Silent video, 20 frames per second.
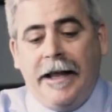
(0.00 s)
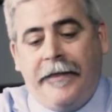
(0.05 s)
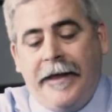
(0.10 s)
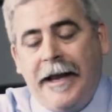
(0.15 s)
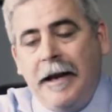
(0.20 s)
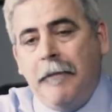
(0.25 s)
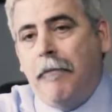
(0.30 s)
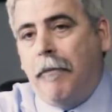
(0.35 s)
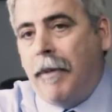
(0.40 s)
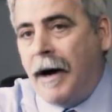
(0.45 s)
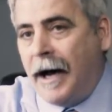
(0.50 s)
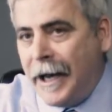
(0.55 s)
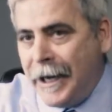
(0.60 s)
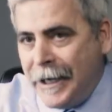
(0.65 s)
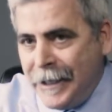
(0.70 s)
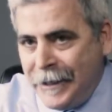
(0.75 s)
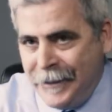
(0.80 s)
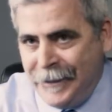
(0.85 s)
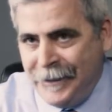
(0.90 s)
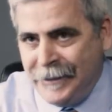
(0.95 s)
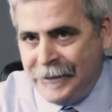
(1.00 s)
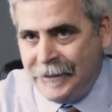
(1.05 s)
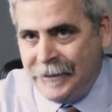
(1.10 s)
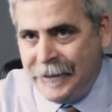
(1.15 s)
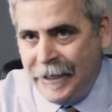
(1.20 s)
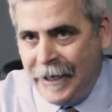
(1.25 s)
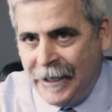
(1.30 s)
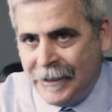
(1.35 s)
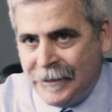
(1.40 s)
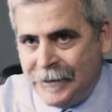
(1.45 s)
They buy these
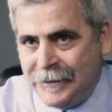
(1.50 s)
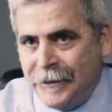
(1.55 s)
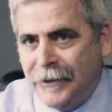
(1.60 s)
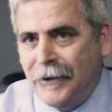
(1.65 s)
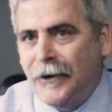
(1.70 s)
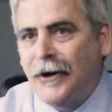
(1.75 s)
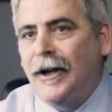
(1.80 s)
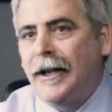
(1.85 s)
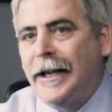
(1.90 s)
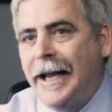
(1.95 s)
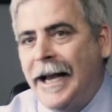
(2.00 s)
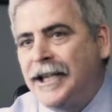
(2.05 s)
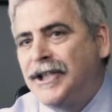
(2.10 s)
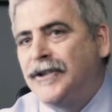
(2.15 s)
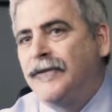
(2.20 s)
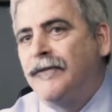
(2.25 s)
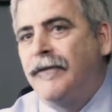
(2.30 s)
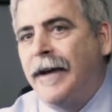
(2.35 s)
debts that are less